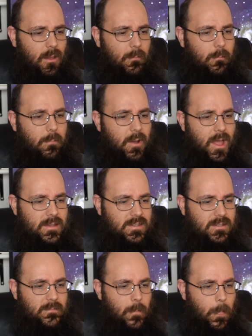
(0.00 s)

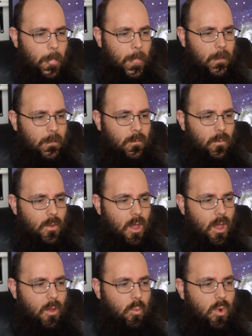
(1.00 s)
But
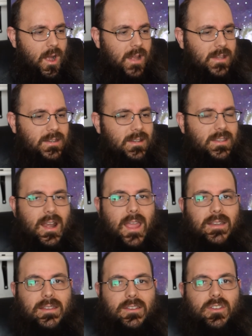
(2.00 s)
what I did get,
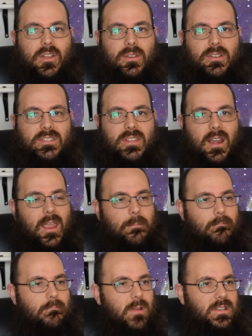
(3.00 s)
I did notice that I
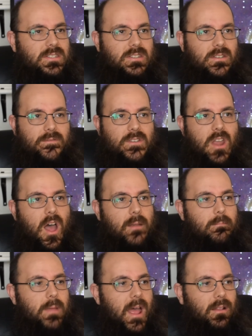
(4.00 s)
must have
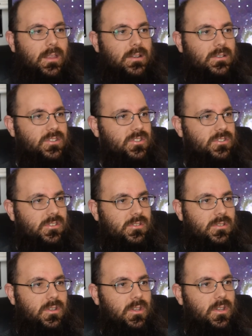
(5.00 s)
not balanced
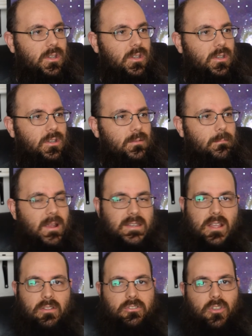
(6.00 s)
my
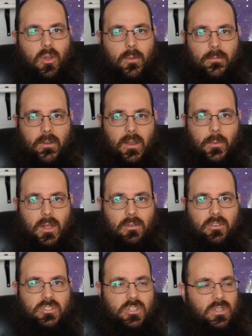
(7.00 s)
telescope very well,
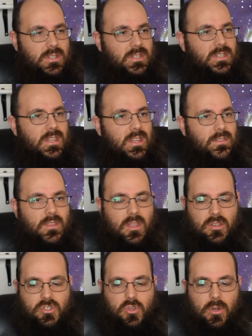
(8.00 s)
because you can see in
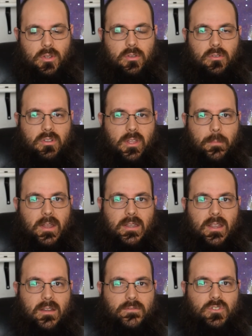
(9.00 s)
the short little clip I
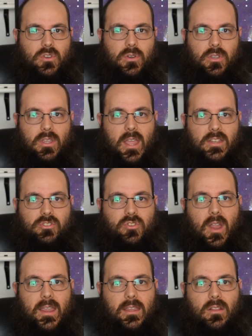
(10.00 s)
did of showing you guys the
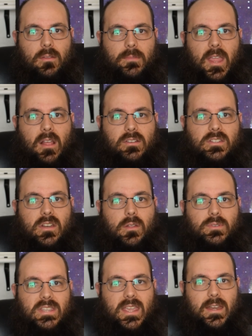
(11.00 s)
Triangulum Galaxy that I
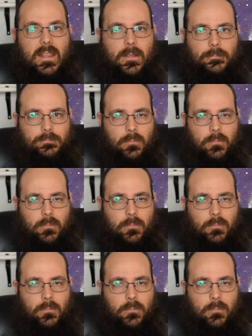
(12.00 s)
was getting,